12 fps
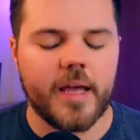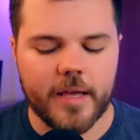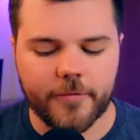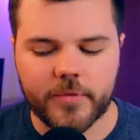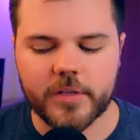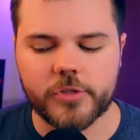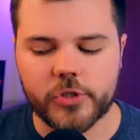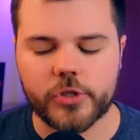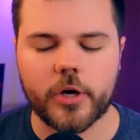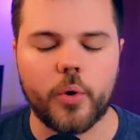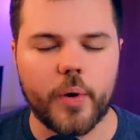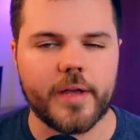if this
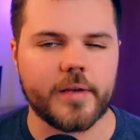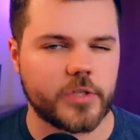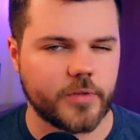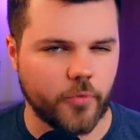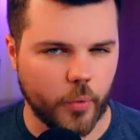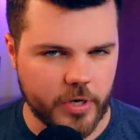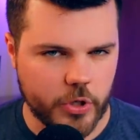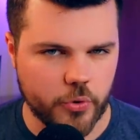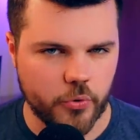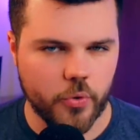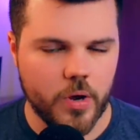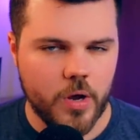show is for
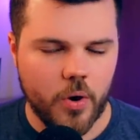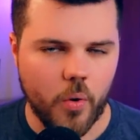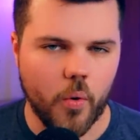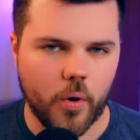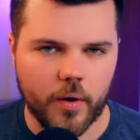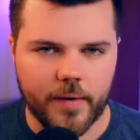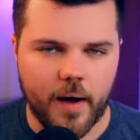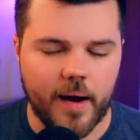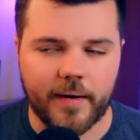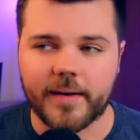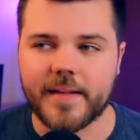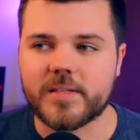you or
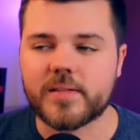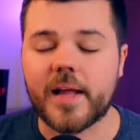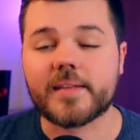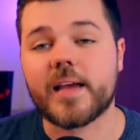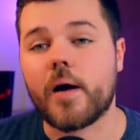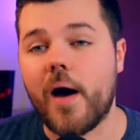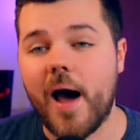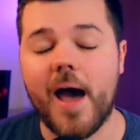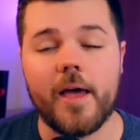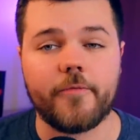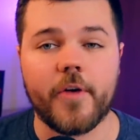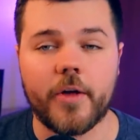not. At least that's how
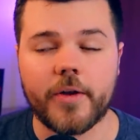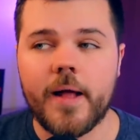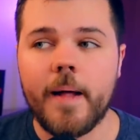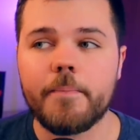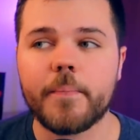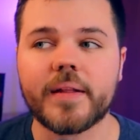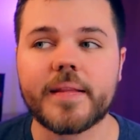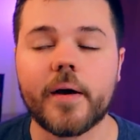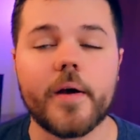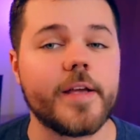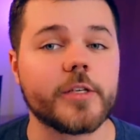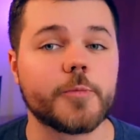I felt. But
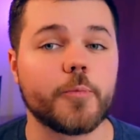there is